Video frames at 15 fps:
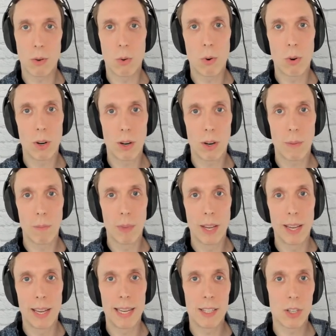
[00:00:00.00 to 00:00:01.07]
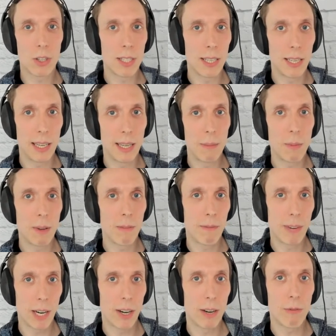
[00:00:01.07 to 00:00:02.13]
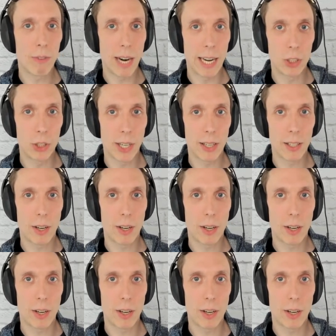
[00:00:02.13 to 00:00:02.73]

Or is your team very fragile?